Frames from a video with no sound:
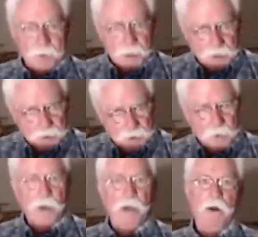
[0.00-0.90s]
of
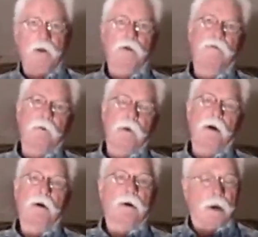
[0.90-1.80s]
being derailed
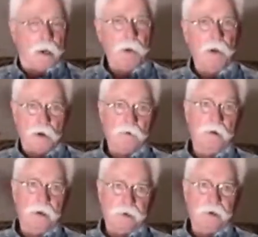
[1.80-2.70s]
from our common
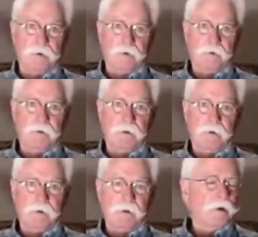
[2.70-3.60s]
law tradition.
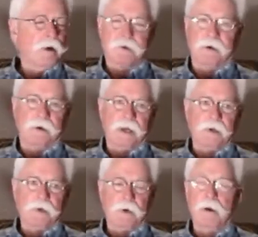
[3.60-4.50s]

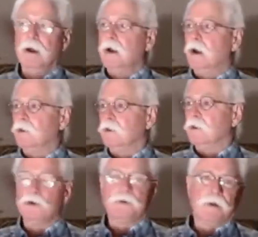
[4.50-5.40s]
Constant danger.
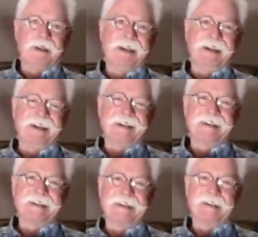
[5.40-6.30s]
And the useful
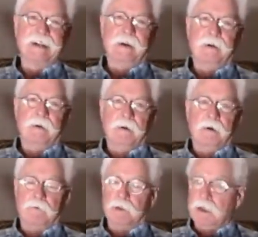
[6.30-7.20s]
idiots
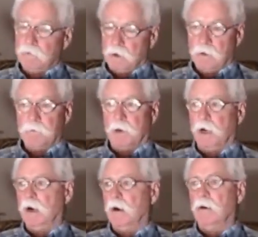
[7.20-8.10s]
of the evil
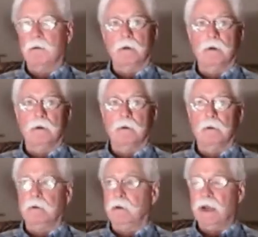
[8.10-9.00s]
empire
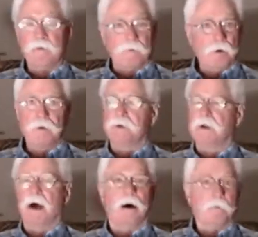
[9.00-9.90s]

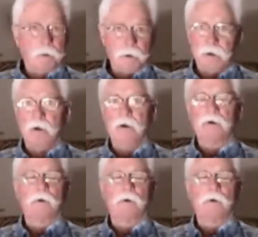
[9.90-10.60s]
never stop